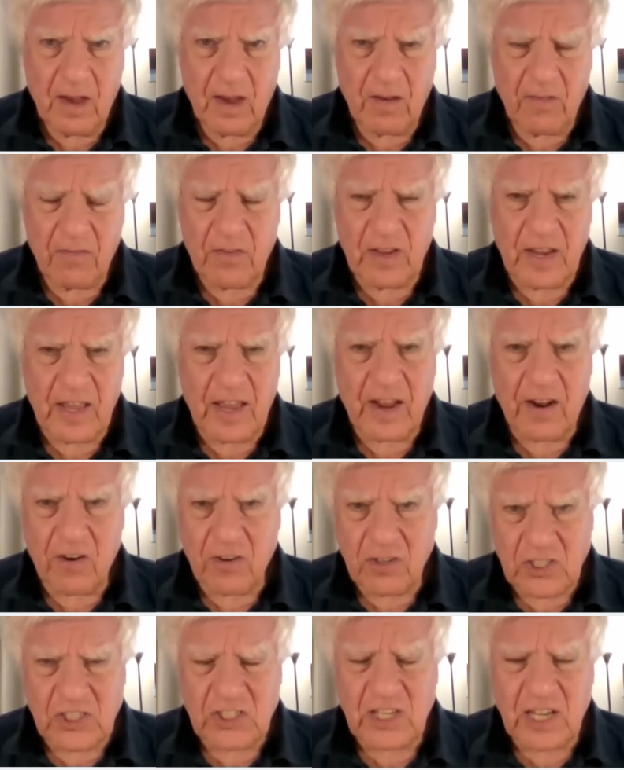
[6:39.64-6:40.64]
of an
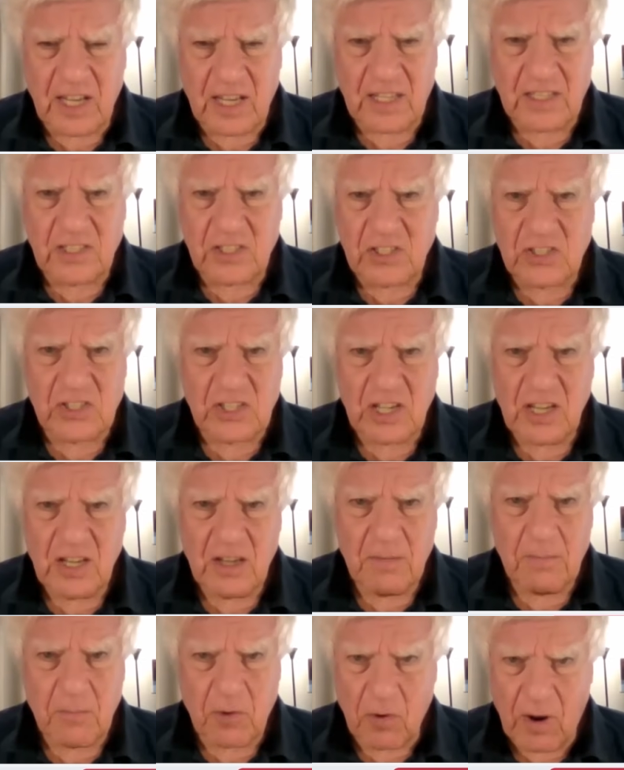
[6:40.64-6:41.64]
ersatz
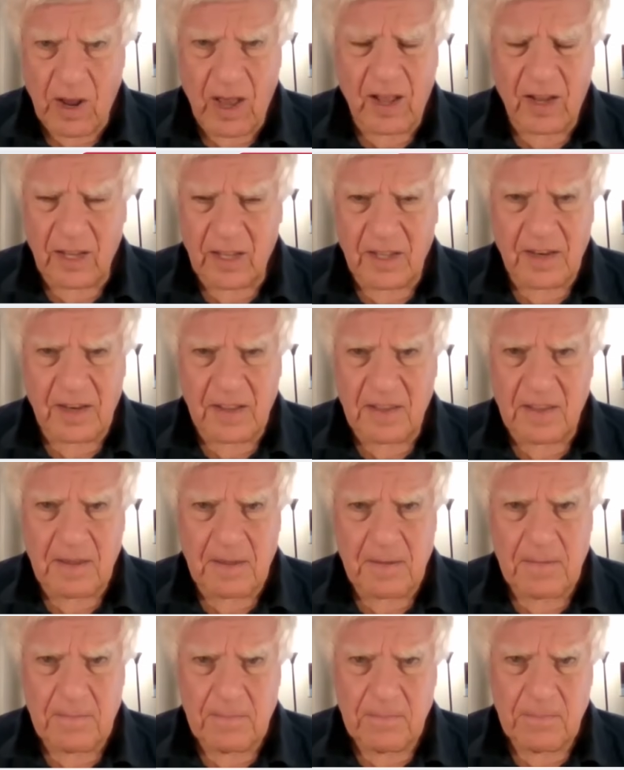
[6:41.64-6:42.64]

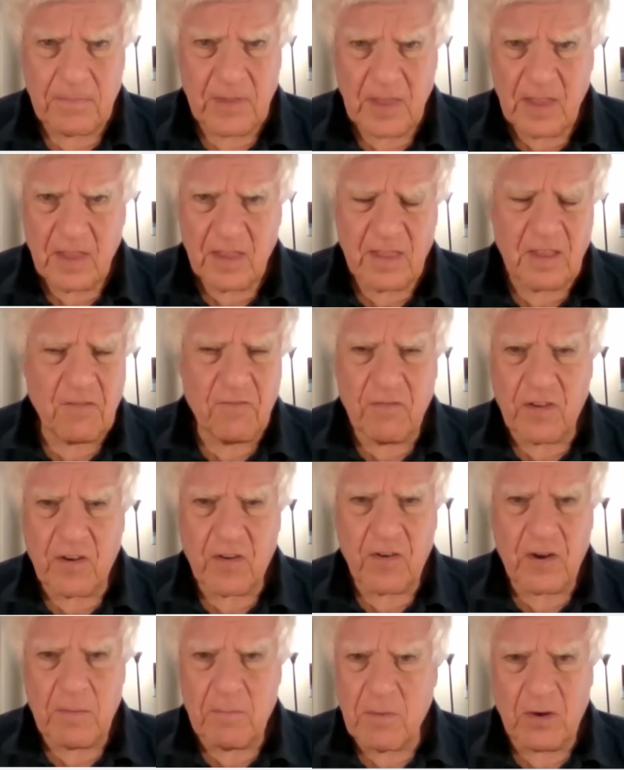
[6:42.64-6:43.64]
morality
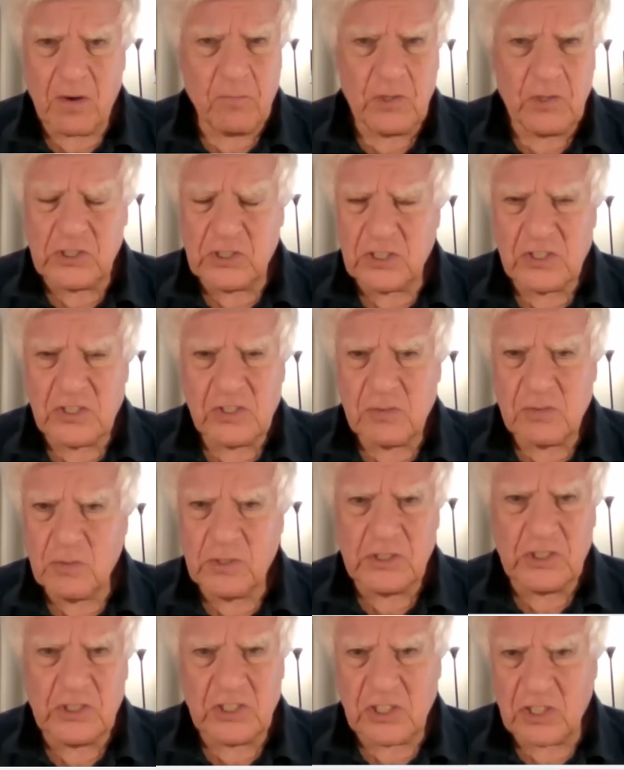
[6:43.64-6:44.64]
that which
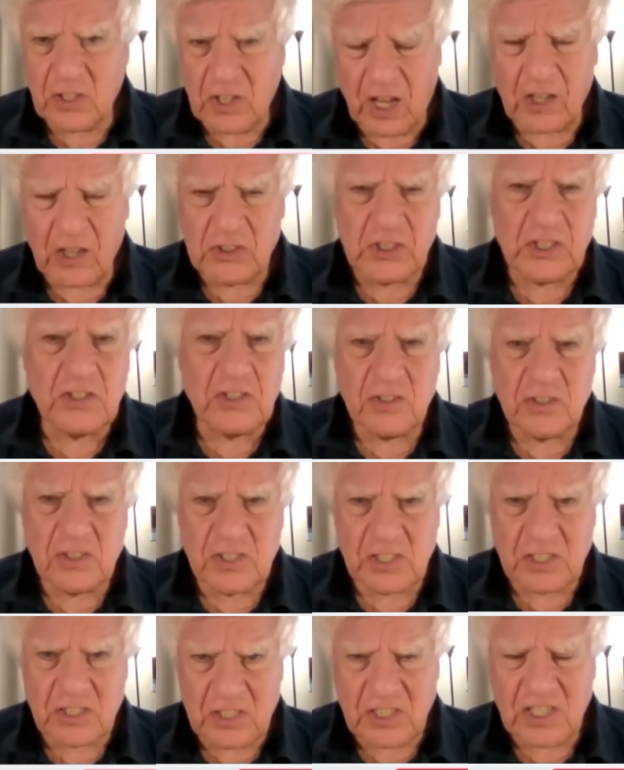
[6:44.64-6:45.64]
is a
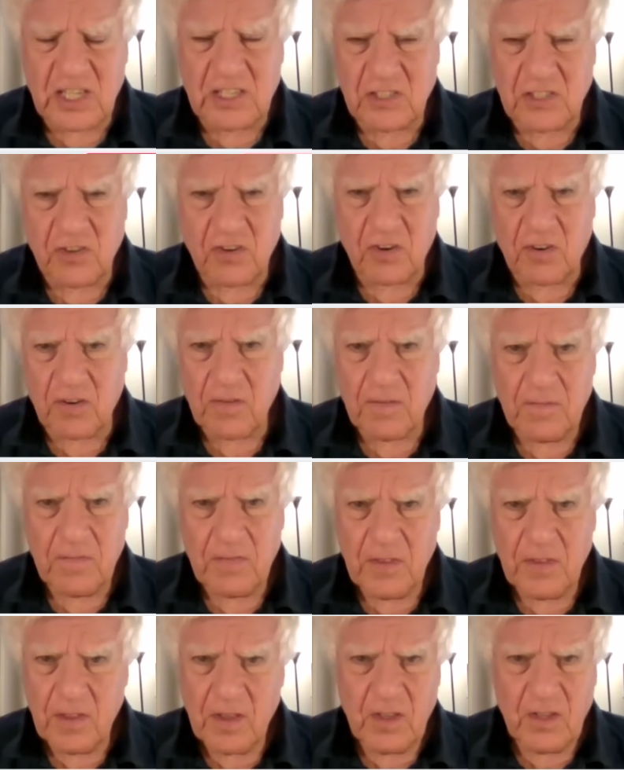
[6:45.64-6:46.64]
logical successor
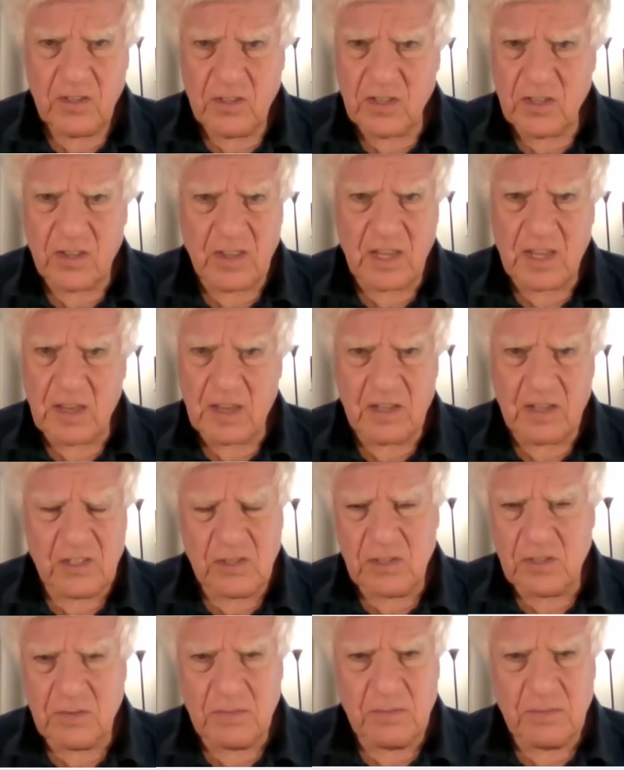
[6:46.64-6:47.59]
to the